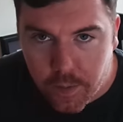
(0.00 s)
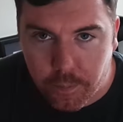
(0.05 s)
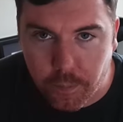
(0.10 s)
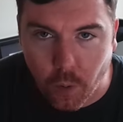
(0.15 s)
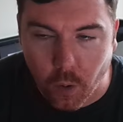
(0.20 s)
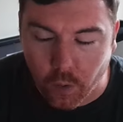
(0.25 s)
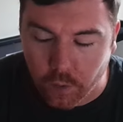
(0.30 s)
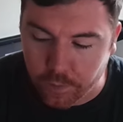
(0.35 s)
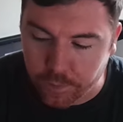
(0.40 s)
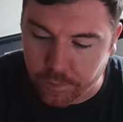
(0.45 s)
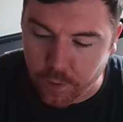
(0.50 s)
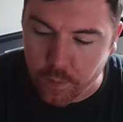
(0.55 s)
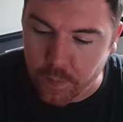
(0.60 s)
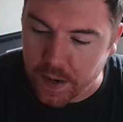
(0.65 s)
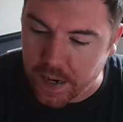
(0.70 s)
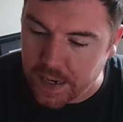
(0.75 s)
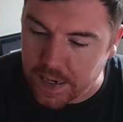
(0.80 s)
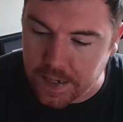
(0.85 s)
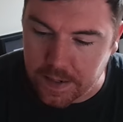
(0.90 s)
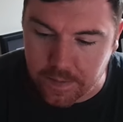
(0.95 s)
But for
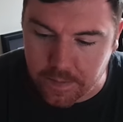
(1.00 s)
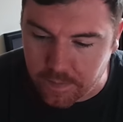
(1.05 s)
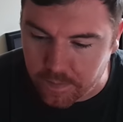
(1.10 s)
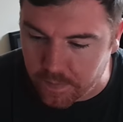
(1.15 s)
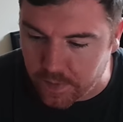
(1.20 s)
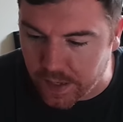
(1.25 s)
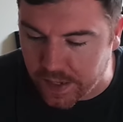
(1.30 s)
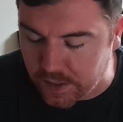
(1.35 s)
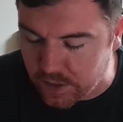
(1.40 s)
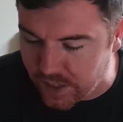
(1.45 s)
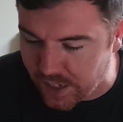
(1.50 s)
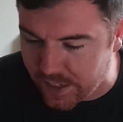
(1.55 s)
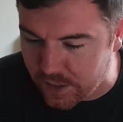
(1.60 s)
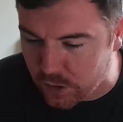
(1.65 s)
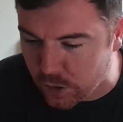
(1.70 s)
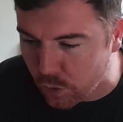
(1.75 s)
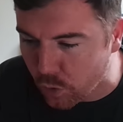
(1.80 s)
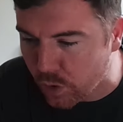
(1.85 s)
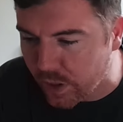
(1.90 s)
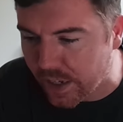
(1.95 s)
me,
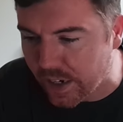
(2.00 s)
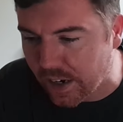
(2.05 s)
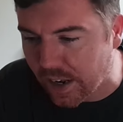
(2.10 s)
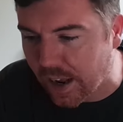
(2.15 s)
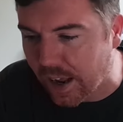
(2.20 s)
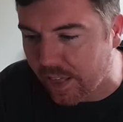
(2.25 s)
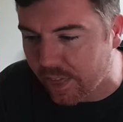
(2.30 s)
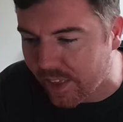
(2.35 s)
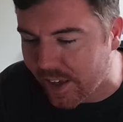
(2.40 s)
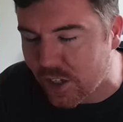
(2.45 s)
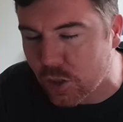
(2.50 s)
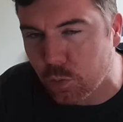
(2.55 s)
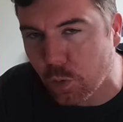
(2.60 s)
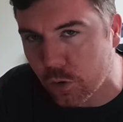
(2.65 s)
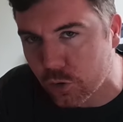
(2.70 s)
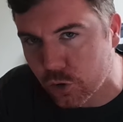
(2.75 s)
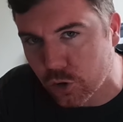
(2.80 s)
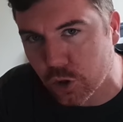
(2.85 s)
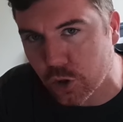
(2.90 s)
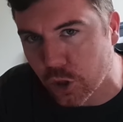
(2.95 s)
it's looking like this
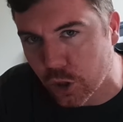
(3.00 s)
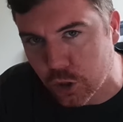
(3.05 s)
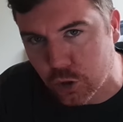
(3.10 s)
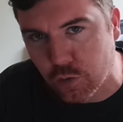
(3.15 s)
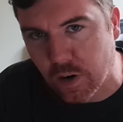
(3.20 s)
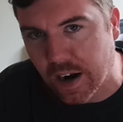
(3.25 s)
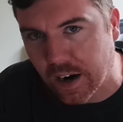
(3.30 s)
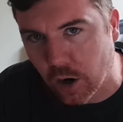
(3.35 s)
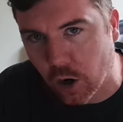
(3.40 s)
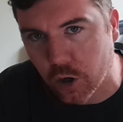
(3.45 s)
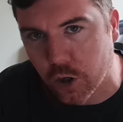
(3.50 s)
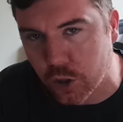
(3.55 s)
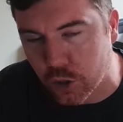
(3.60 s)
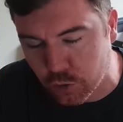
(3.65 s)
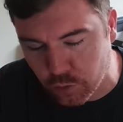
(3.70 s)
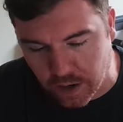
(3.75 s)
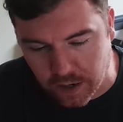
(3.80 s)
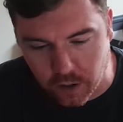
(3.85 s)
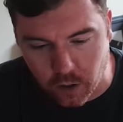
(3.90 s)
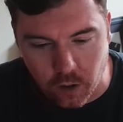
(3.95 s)
one's going to drag on and
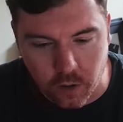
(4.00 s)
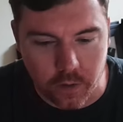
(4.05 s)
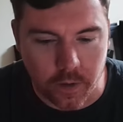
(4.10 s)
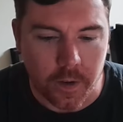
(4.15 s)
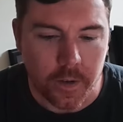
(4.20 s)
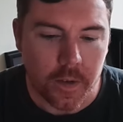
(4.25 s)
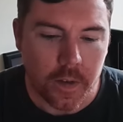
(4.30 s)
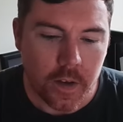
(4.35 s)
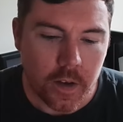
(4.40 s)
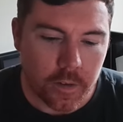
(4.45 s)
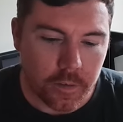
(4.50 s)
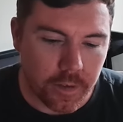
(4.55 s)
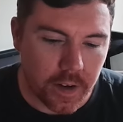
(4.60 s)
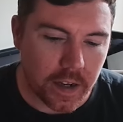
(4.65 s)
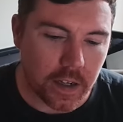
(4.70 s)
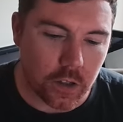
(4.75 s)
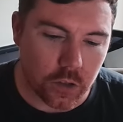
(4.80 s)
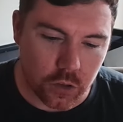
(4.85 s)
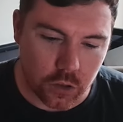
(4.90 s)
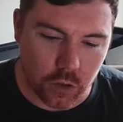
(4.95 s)
drag on.
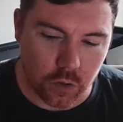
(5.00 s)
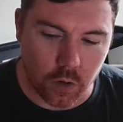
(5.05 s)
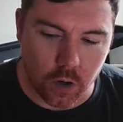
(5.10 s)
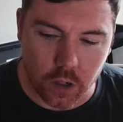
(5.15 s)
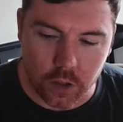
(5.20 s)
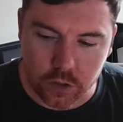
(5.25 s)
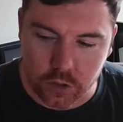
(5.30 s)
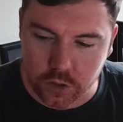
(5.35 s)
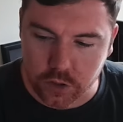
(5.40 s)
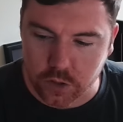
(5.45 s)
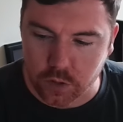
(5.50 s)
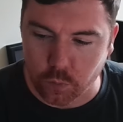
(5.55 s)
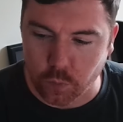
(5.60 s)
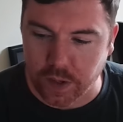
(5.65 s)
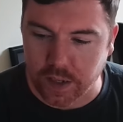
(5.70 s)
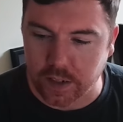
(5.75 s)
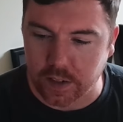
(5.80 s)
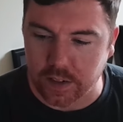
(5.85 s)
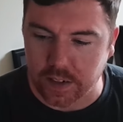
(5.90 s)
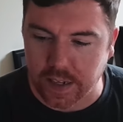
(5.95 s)
Fingers crossed we
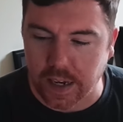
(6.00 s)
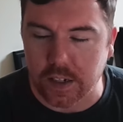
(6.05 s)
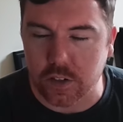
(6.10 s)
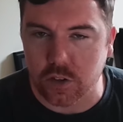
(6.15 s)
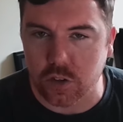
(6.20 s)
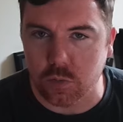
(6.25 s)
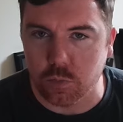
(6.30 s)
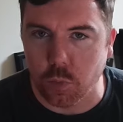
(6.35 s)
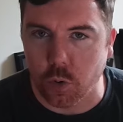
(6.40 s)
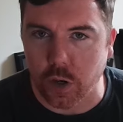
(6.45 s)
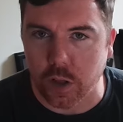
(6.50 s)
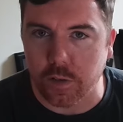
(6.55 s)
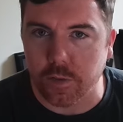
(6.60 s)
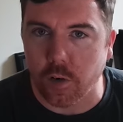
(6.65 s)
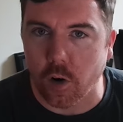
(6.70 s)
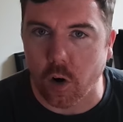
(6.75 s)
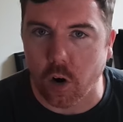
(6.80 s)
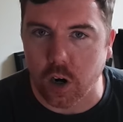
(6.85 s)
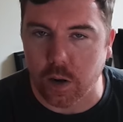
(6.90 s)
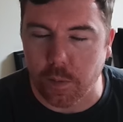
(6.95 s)
can get some money
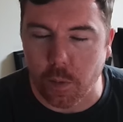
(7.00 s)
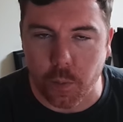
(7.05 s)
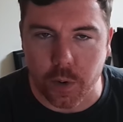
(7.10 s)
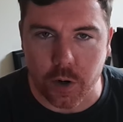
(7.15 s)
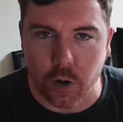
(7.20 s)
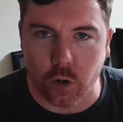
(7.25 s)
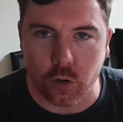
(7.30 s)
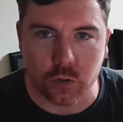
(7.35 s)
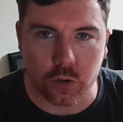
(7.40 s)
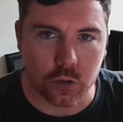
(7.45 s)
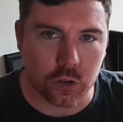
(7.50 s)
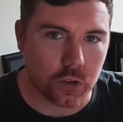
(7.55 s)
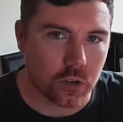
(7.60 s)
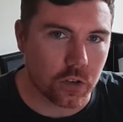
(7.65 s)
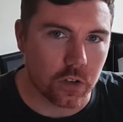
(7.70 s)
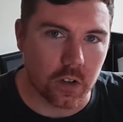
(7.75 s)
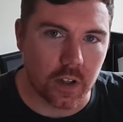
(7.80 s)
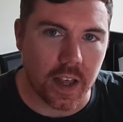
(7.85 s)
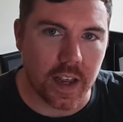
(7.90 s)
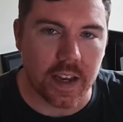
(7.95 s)
for him and we don't
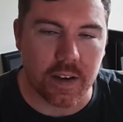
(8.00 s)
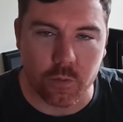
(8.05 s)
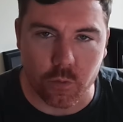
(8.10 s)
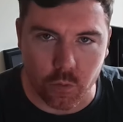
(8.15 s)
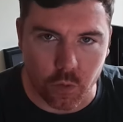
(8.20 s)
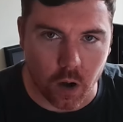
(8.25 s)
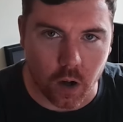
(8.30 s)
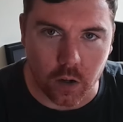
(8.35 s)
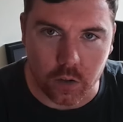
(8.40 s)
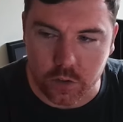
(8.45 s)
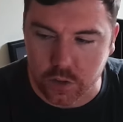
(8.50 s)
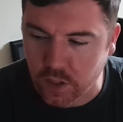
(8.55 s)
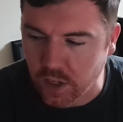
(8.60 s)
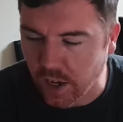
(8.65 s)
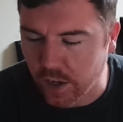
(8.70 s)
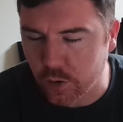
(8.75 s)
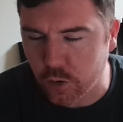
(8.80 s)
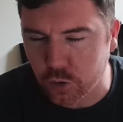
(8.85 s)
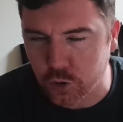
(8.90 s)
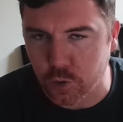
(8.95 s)
just let him rot.
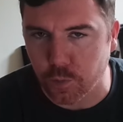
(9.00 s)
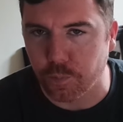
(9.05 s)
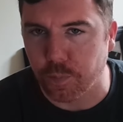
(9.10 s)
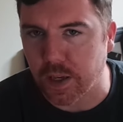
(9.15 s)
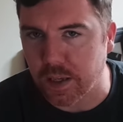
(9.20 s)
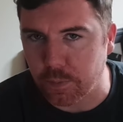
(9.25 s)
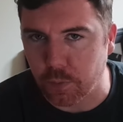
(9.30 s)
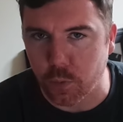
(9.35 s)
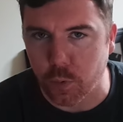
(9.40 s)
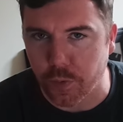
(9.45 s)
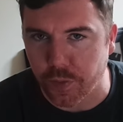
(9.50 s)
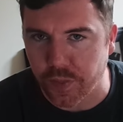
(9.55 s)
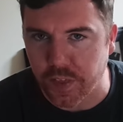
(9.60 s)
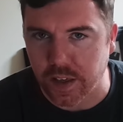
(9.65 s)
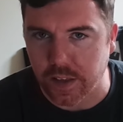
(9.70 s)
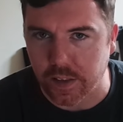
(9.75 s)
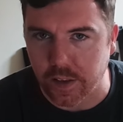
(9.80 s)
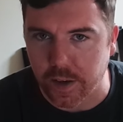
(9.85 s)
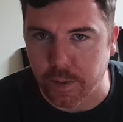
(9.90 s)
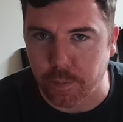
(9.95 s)
I know some people would
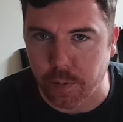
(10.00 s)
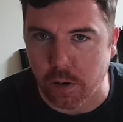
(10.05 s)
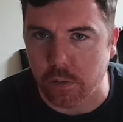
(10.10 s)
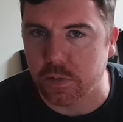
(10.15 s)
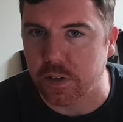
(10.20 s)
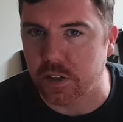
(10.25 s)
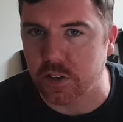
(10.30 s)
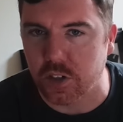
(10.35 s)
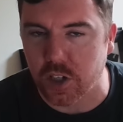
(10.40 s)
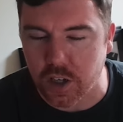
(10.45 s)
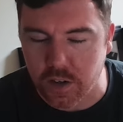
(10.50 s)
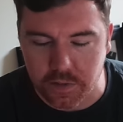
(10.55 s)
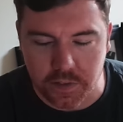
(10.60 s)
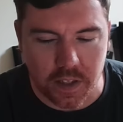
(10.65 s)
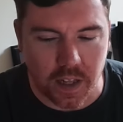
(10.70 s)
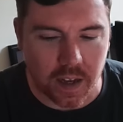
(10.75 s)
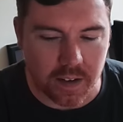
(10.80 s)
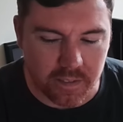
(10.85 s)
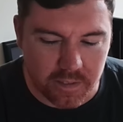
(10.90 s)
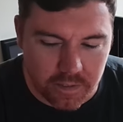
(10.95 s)
think that he probably deserves
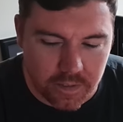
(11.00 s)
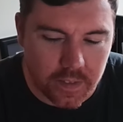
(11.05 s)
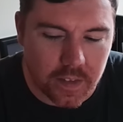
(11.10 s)
that.